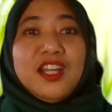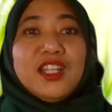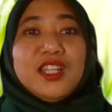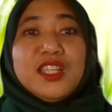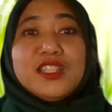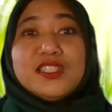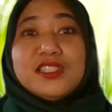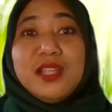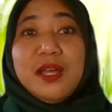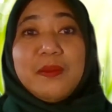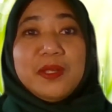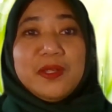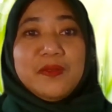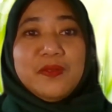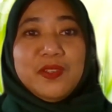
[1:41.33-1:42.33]
an
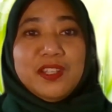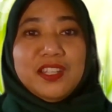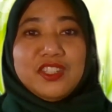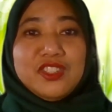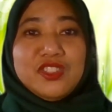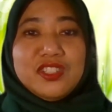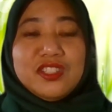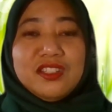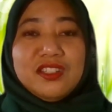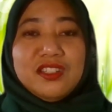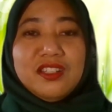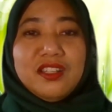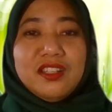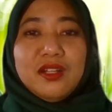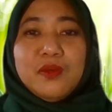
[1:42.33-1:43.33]
Islamic village,
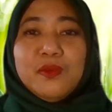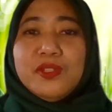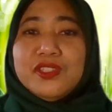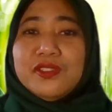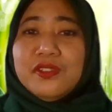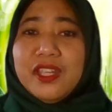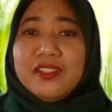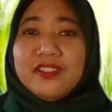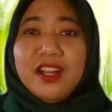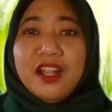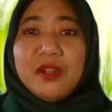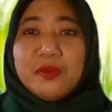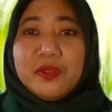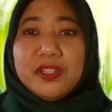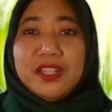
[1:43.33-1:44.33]
which later
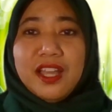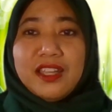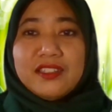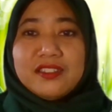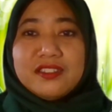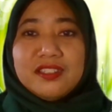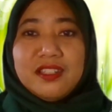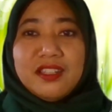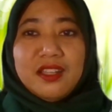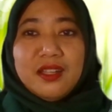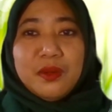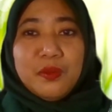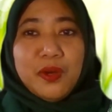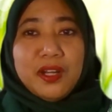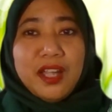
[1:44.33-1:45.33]
I realized
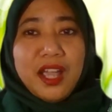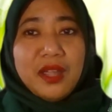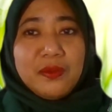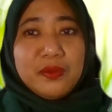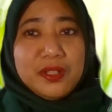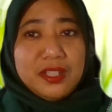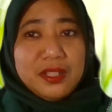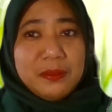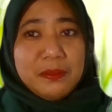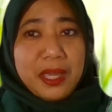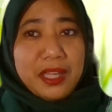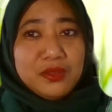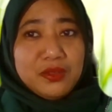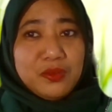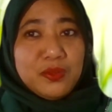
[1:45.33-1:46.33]
what I really
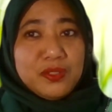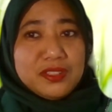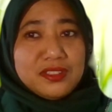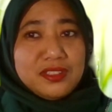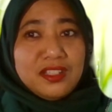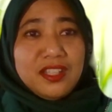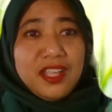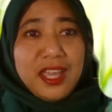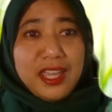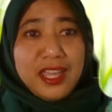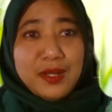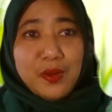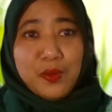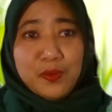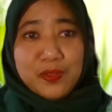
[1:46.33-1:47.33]
meant was an
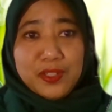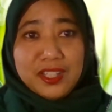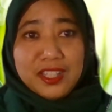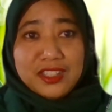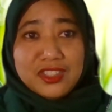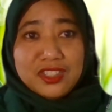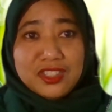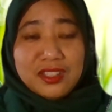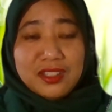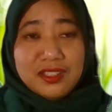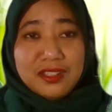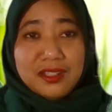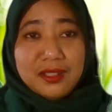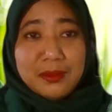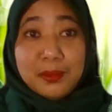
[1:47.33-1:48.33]
eco village.
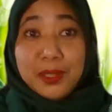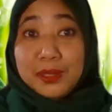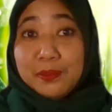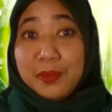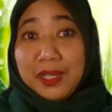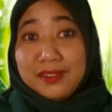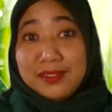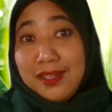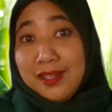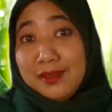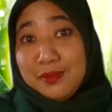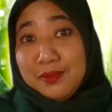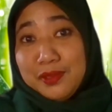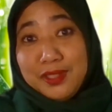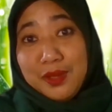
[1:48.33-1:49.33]
But back
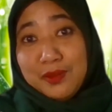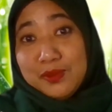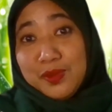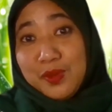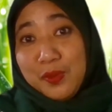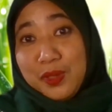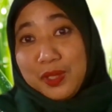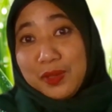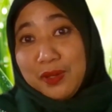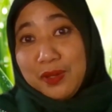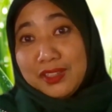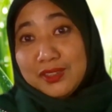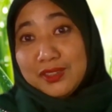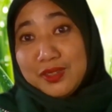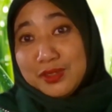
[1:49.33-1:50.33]
then, without knowing
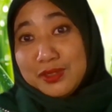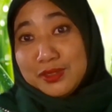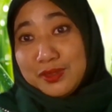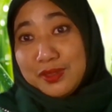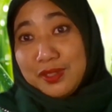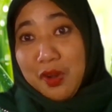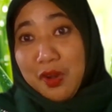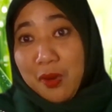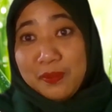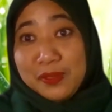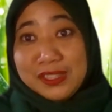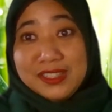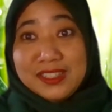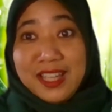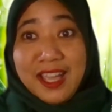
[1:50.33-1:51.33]
what it took to
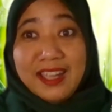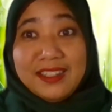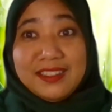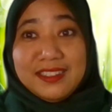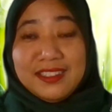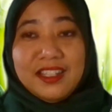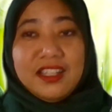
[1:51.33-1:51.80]
accomplish that,